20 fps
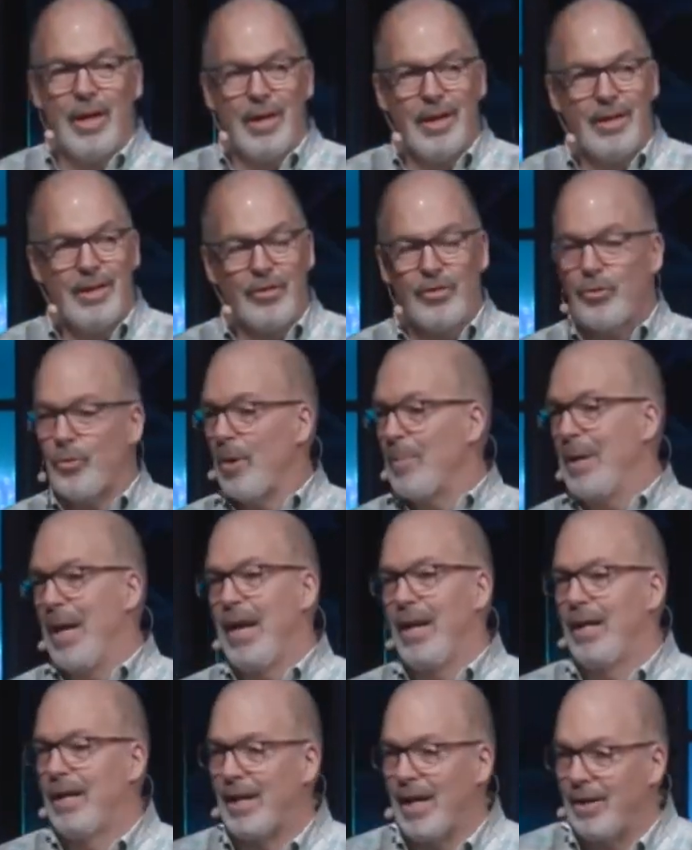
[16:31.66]

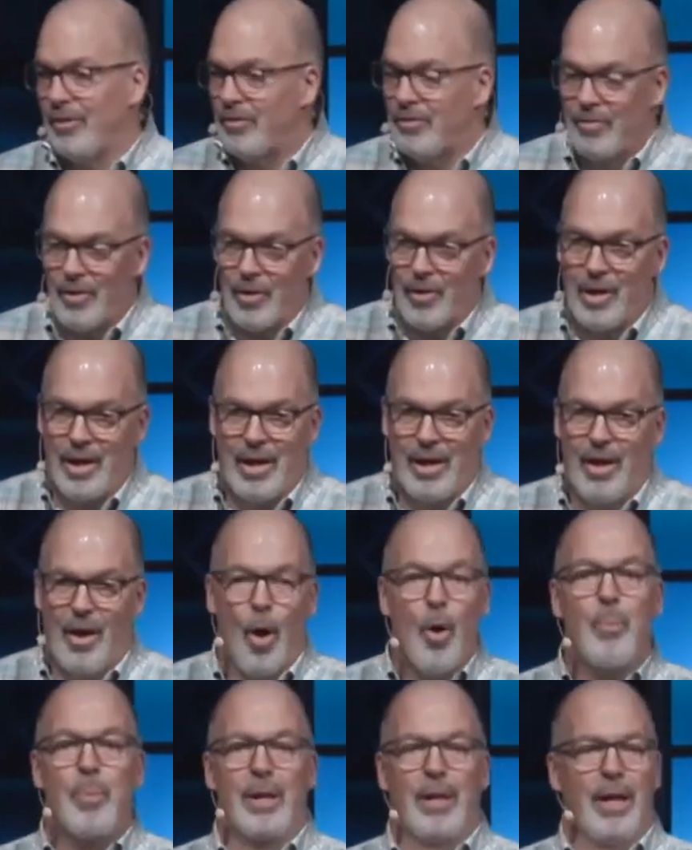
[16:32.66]
discriminated against very
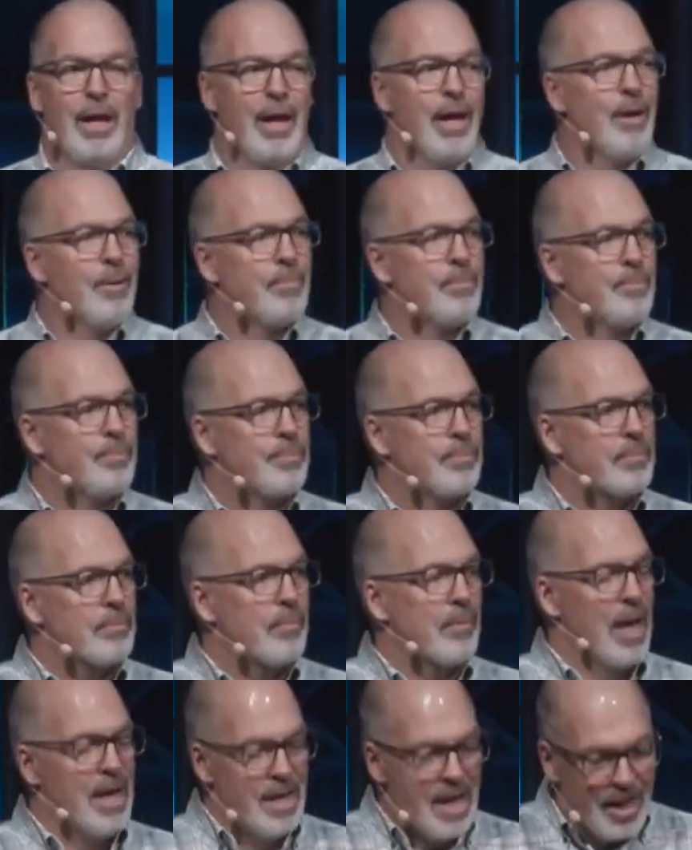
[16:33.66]
openly.
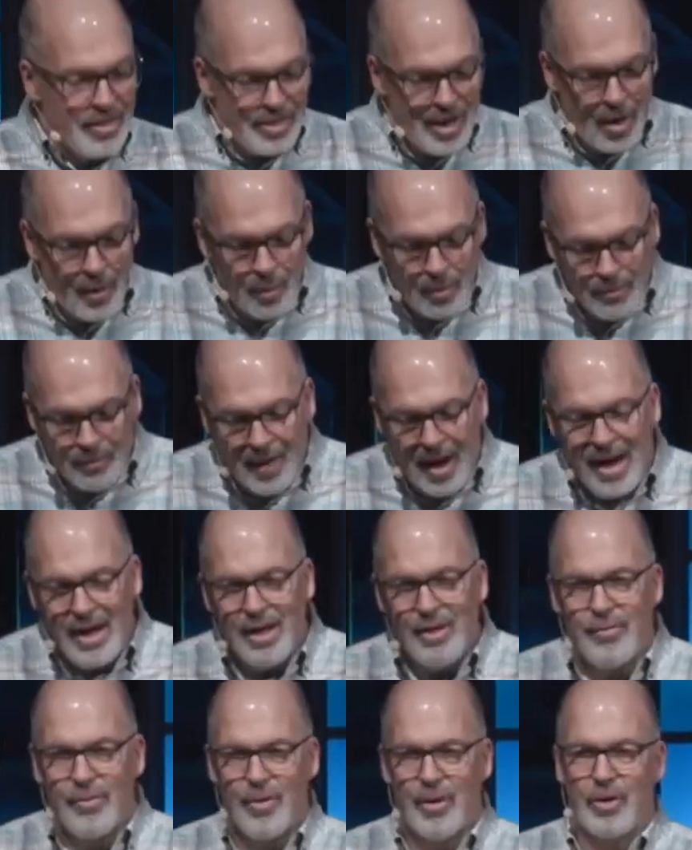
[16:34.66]
And yet they were
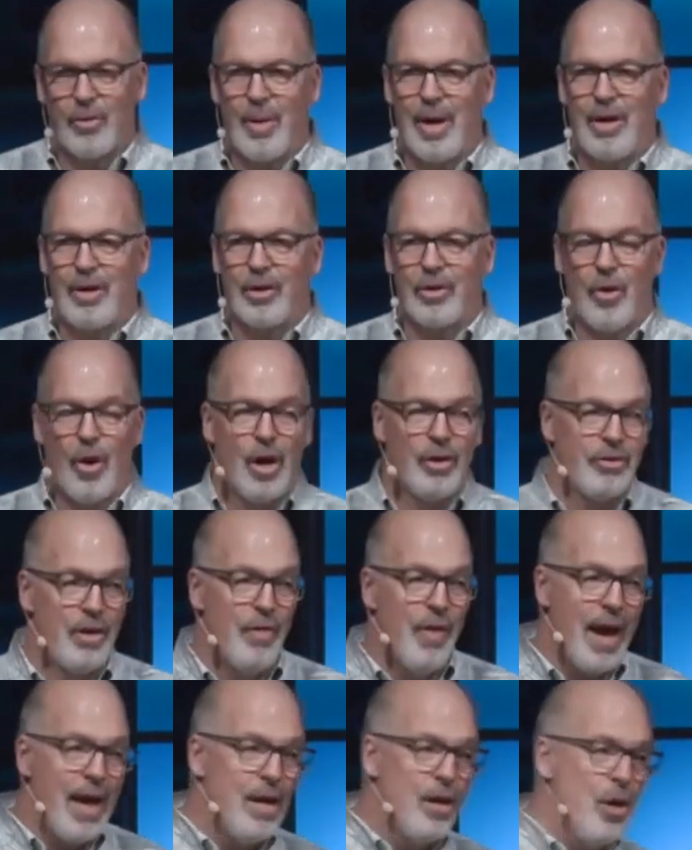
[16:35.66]
fighting for a greater cause.
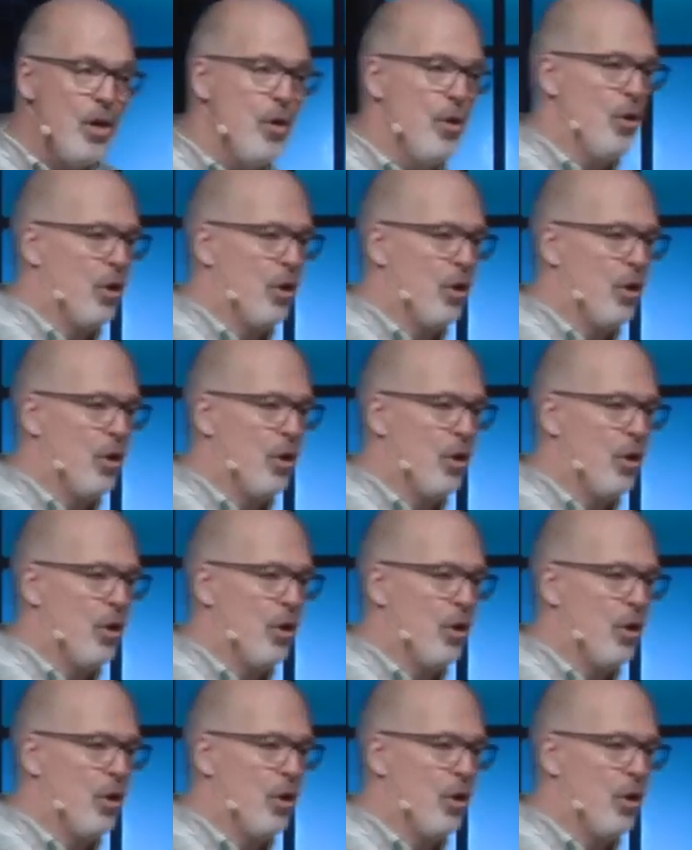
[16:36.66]
And they knew,